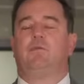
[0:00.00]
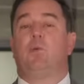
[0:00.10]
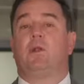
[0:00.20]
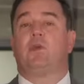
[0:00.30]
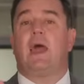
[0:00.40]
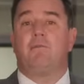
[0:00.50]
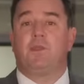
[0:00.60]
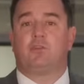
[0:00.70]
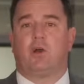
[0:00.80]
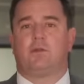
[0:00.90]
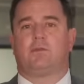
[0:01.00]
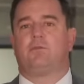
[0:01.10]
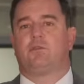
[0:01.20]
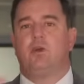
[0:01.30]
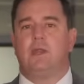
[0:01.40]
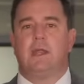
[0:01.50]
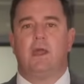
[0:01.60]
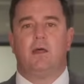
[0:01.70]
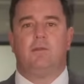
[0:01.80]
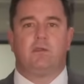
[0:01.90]
if you want to have the chance of turning
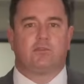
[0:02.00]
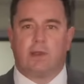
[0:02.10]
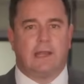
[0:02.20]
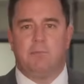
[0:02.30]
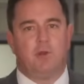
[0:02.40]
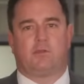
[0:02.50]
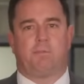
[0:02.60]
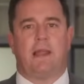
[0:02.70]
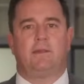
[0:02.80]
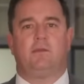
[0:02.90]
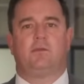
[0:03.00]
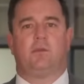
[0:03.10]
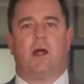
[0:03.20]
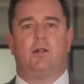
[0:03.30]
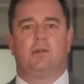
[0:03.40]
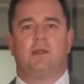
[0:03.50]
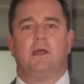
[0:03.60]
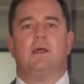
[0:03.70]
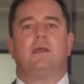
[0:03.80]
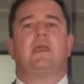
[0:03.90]
these struggling municipalities around and
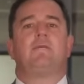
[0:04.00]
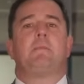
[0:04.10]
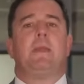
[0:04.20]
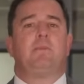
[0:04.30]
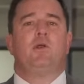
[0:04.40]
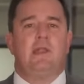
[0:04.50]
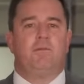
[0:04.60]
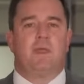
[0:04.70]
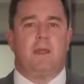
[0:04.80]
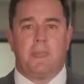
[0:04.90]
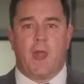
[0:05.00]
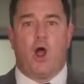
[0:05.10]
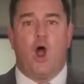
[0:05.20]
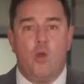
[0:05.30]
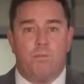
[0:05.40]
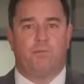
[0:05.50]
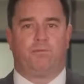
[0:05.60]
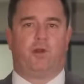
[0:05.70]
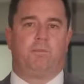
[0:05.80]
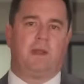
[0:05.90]
giving people who live there hope
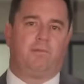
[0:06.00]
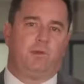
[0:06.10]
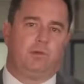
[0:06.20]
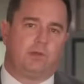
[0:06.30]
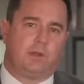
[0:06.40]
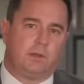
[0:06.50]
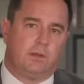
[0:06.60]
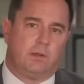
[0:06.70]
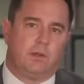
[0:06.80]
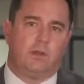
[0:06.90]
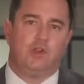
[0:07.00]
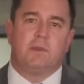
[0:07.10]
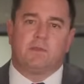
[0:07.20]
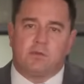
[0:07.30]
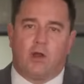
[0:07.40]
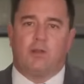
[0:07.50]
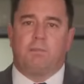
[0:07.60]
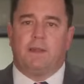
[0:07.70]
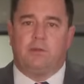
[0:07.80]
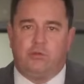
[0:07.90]
for a better future, you must start
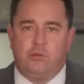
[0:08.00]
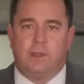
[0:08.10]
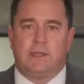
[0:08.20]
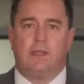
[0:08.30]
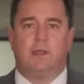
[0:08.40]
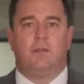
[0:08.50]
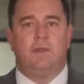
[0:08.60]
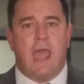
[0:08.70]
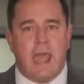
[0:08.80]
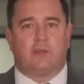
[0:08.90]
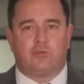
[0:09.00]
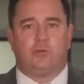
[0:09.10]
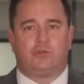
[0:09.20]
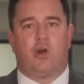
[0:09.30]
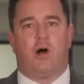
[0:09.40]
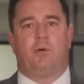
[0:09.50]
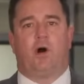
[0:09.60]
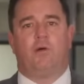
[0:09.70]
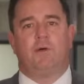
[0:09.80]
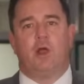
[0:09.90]
by doing the actual job
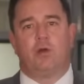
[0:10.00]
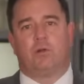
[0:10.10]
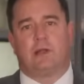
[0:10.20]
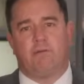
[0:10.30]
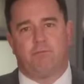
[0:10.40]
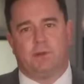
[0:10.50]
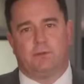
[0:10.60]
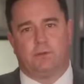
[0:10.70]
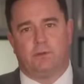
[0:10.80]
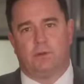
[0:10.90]
of a local government.